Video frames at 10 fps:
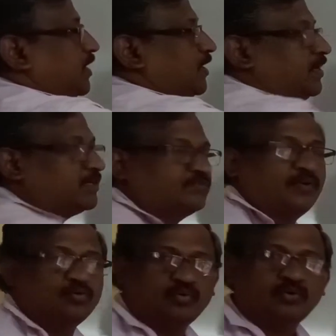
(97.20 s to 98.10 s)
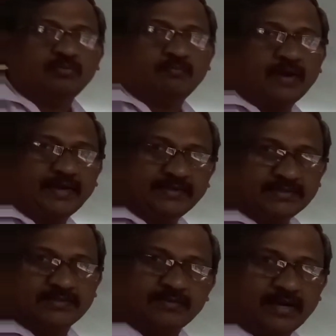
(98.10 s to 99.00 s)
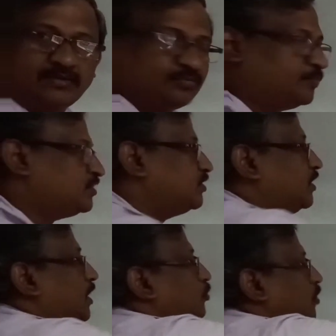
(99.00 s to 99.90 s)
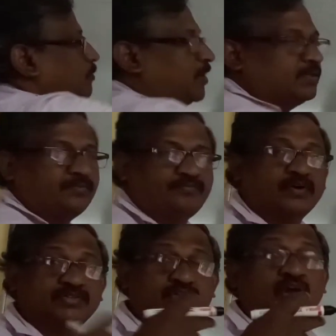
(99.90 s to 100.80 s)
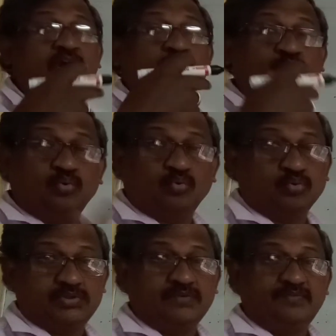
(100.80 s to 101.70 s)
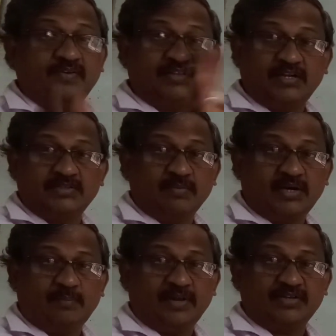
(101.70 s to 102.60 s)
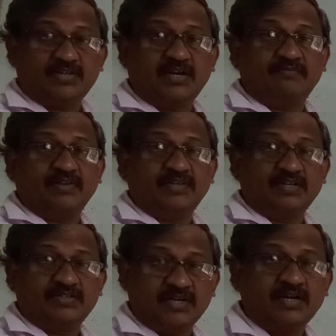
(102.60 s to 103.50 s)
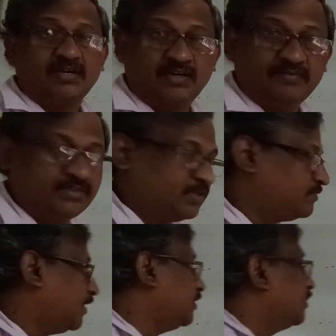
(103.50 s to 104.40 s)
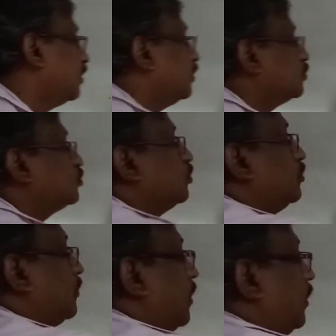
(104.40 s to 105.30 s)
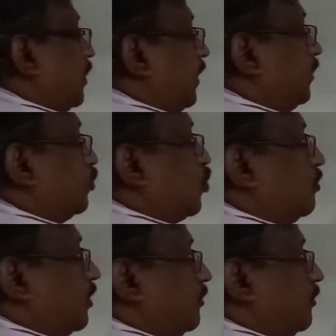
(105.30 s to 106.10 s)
index you have to minus, right? Means here you have to apply the first two rules, if when there is a multiplication and when there is a division, right? So write the common